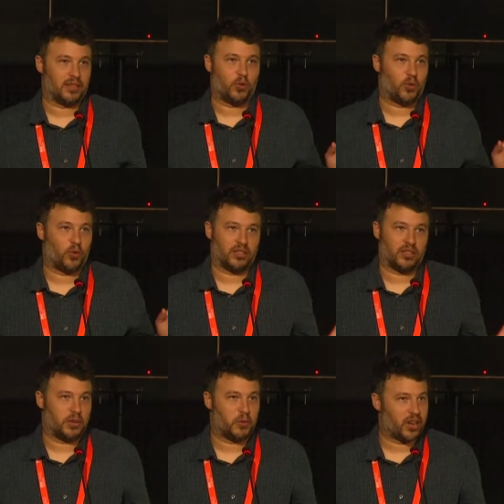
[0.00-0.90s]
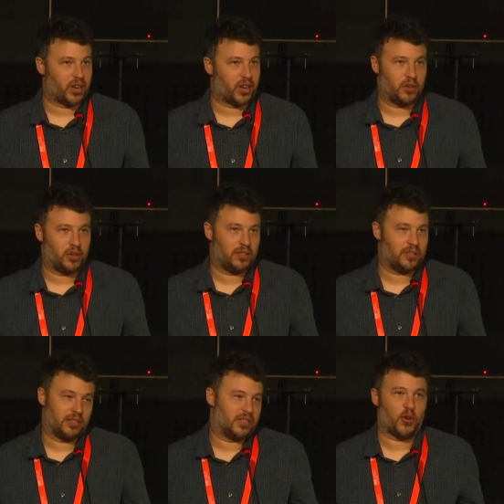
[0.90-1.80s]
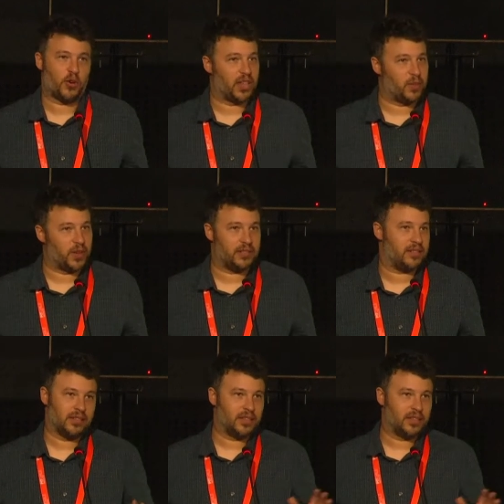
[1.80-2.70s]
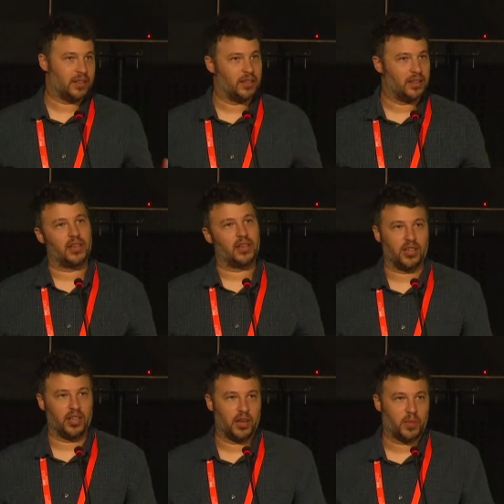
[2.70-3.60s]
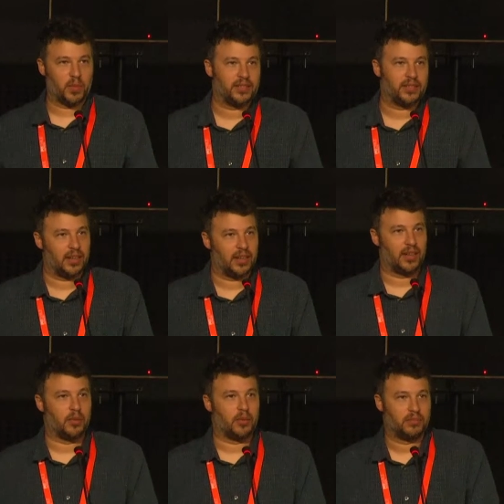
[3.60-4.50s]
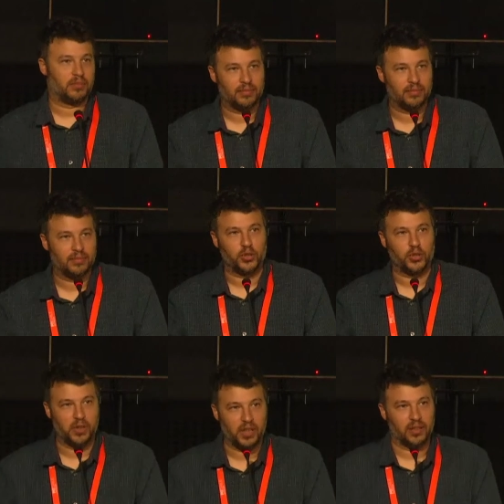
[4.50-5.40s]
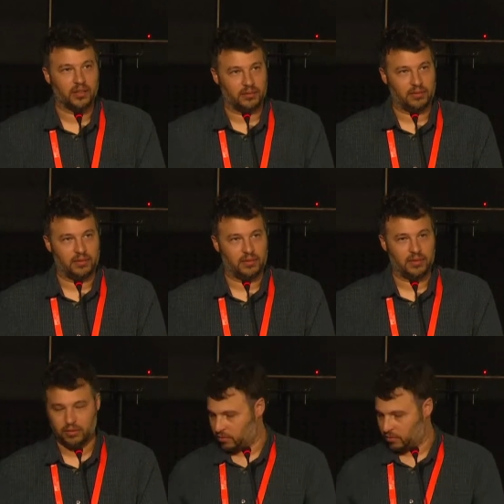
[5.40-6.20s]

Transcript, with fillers: So that includes that when so when as soon as it's deleted from WHOIS, then it's no longer